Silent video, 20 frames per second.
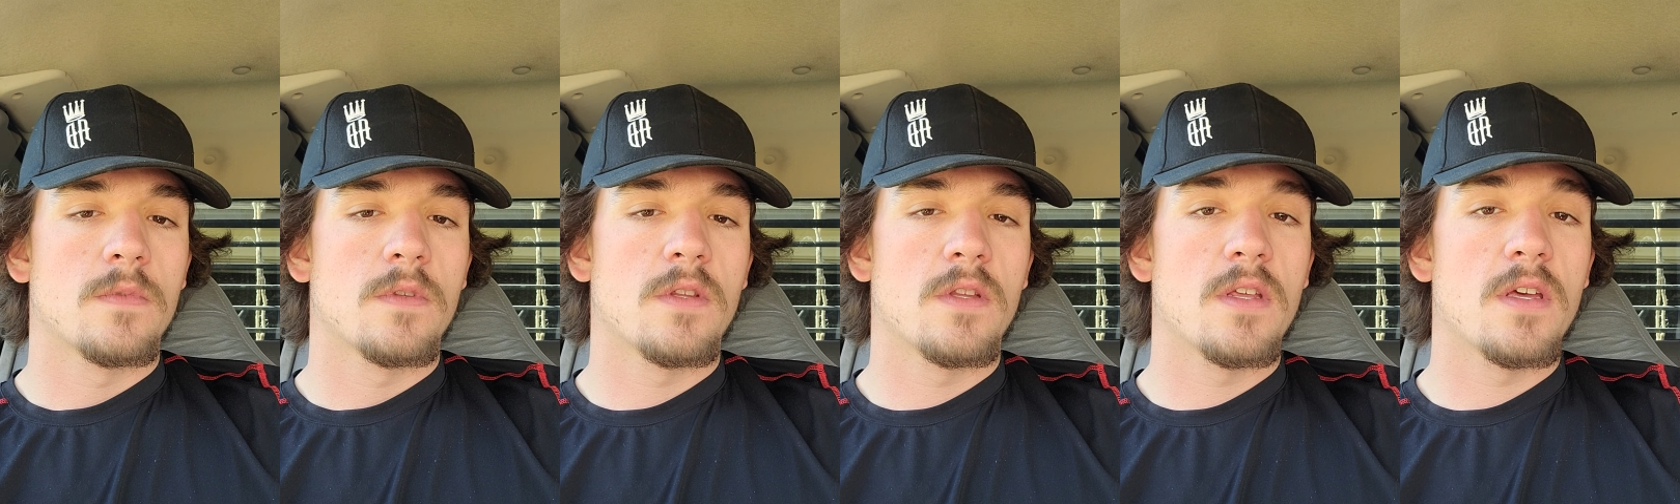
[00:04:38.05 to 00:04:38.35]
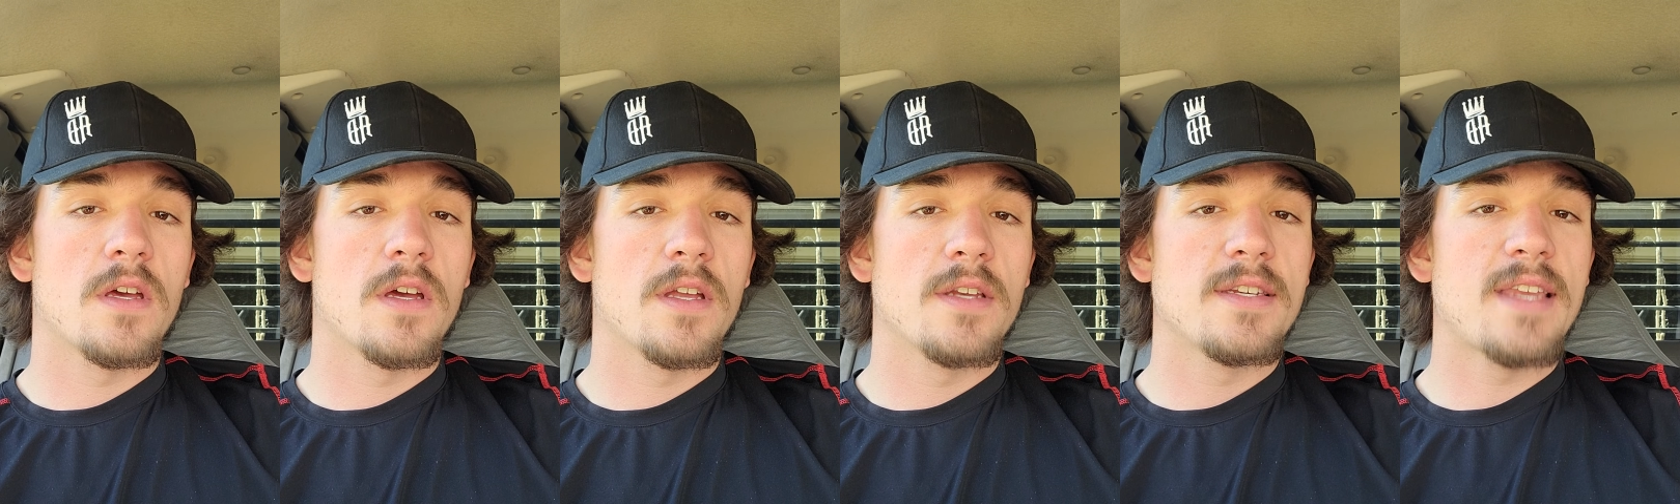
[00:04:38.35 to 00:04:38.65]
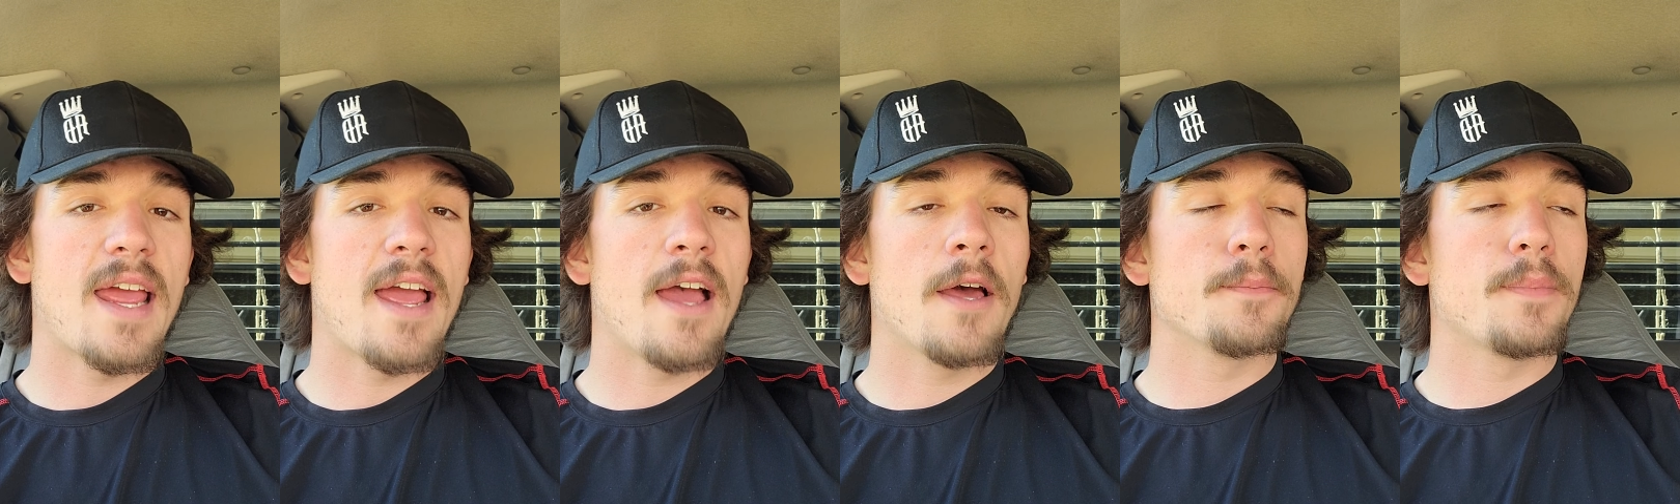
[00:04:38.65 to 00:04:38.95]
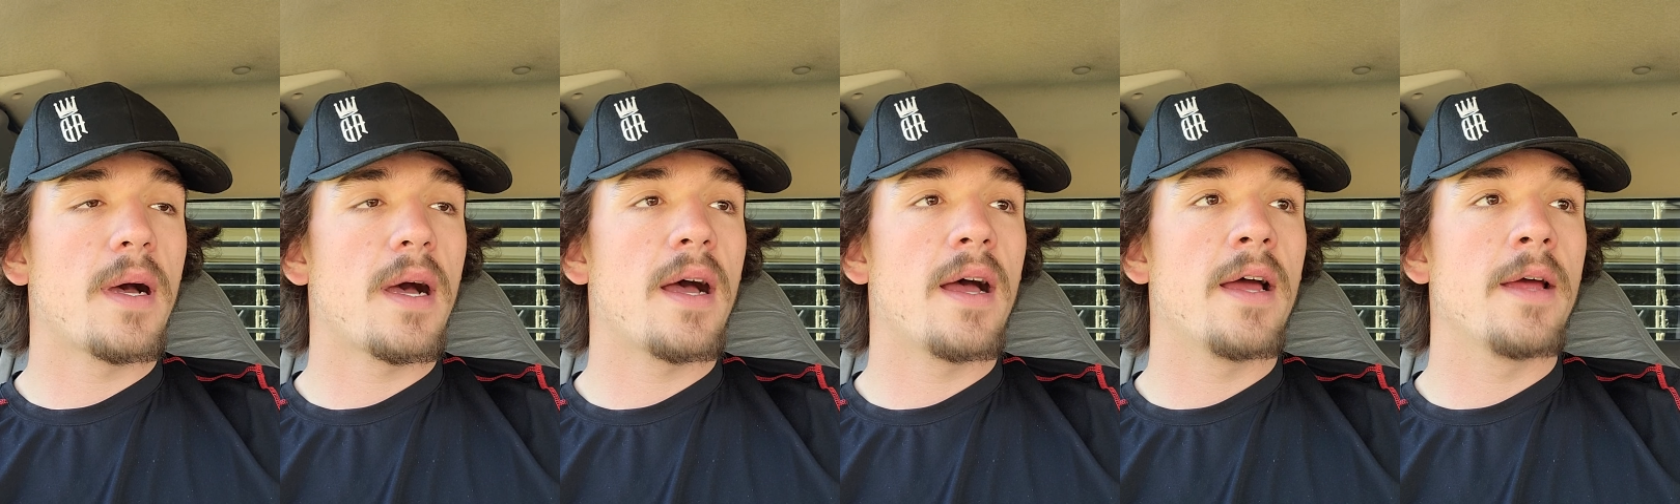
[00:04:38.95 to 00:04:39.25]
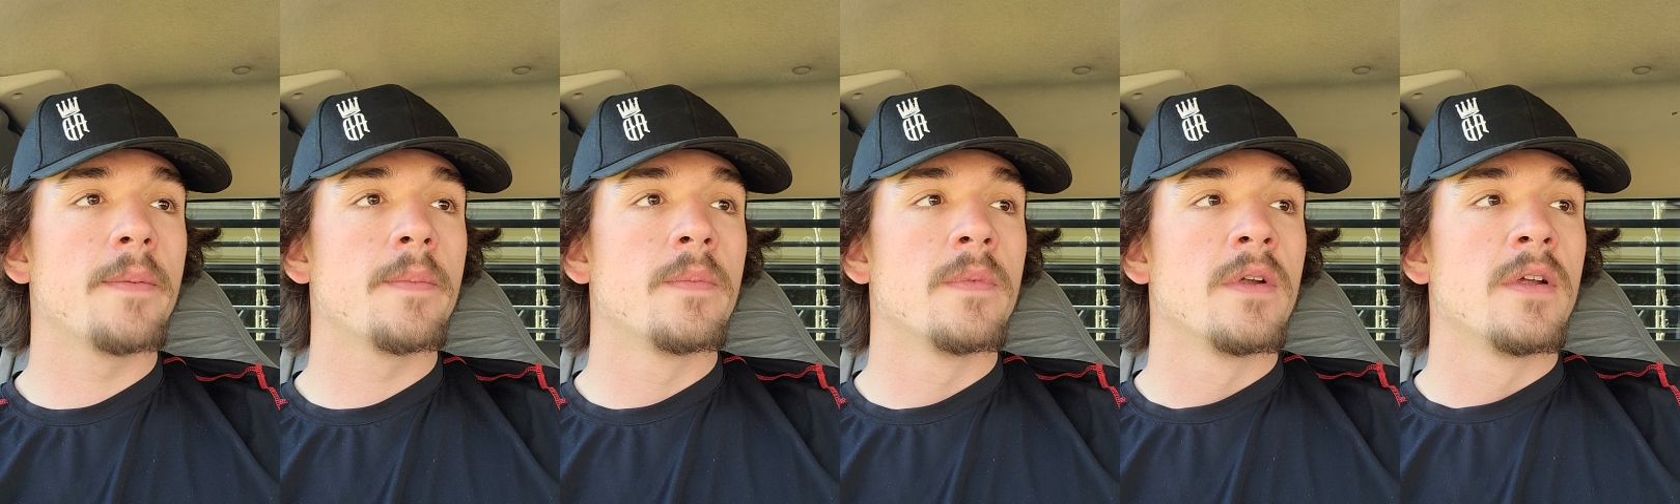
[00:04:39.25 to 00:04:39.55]
The
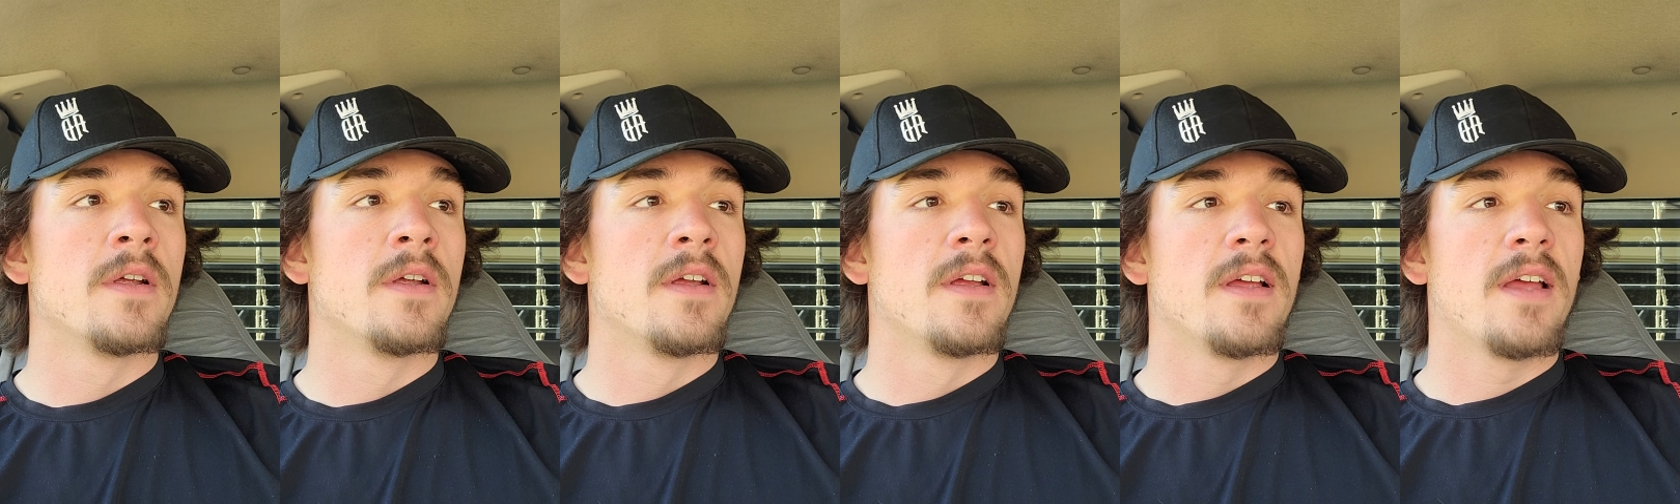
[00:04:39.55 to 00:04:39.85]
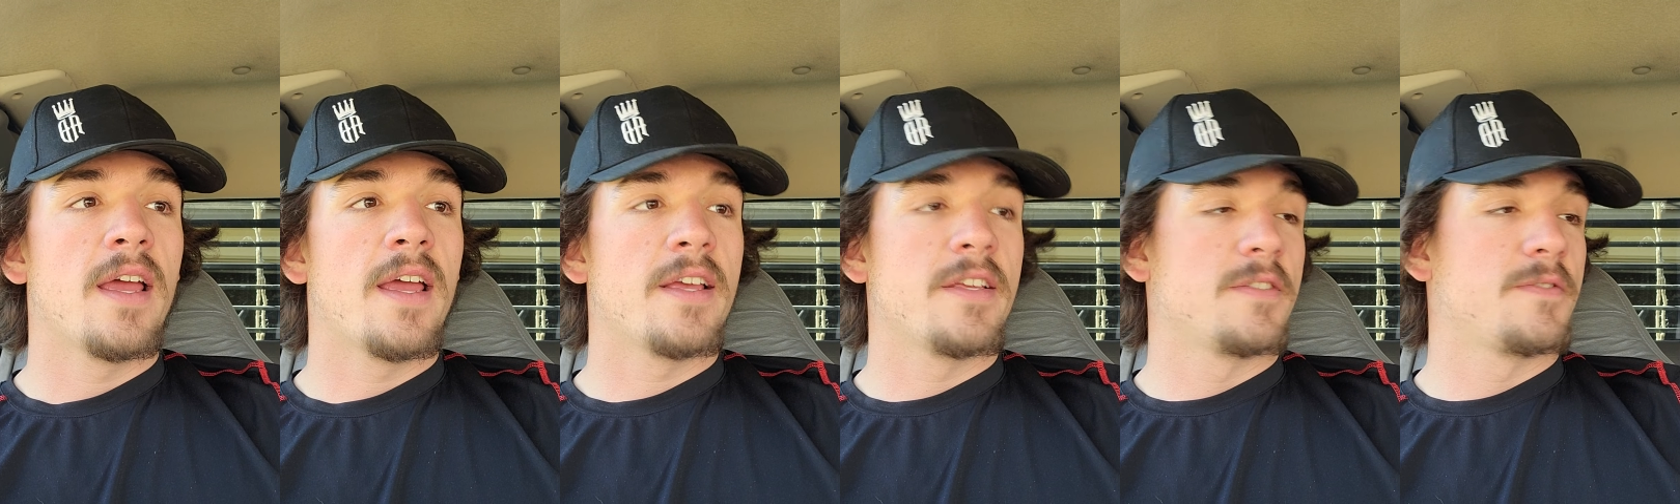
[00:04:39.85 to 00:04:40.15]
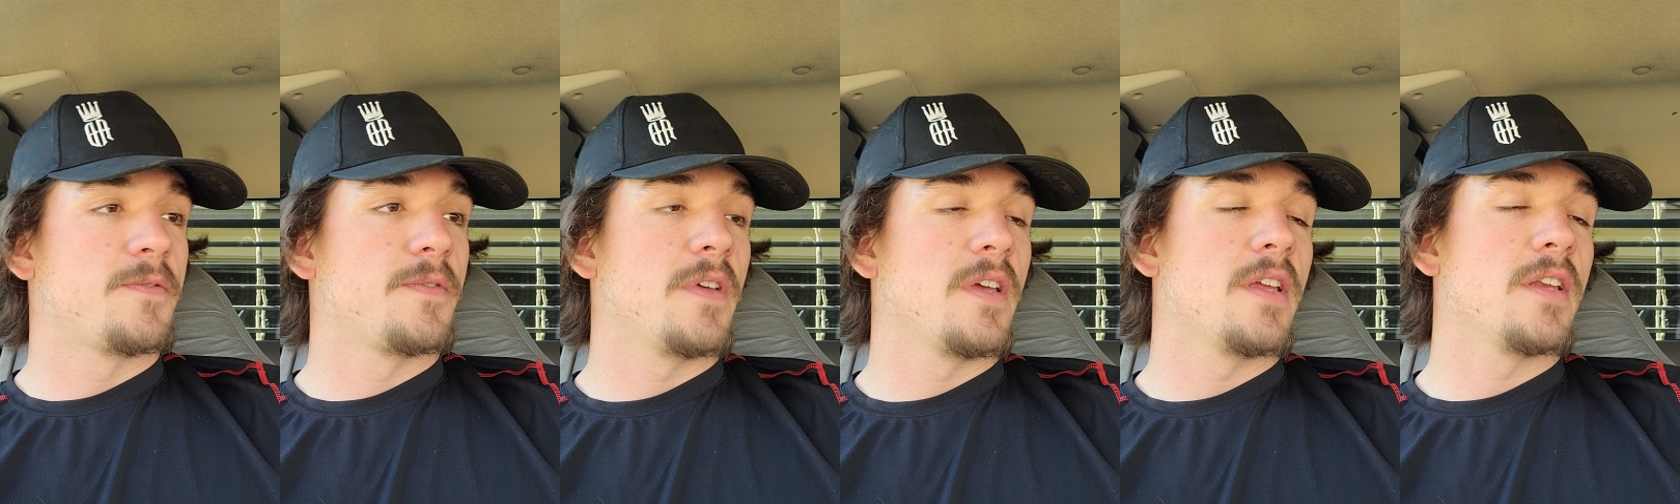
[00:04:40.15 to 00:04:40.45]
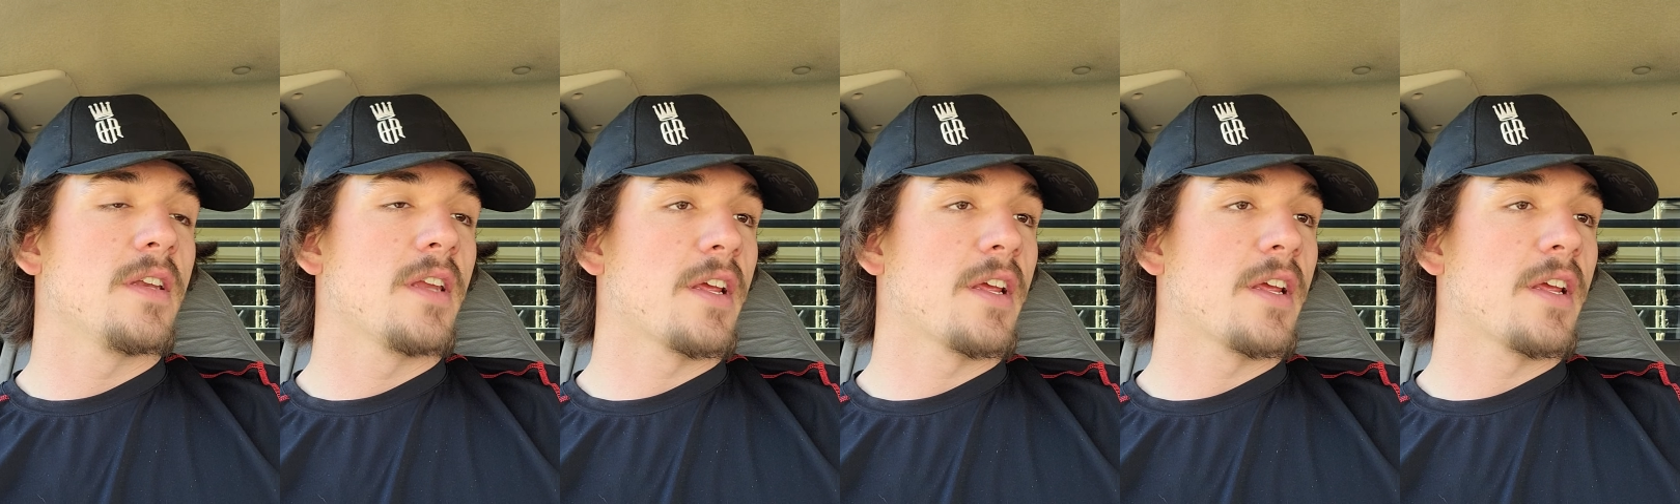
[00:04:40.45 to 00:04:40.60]
downpipe has fit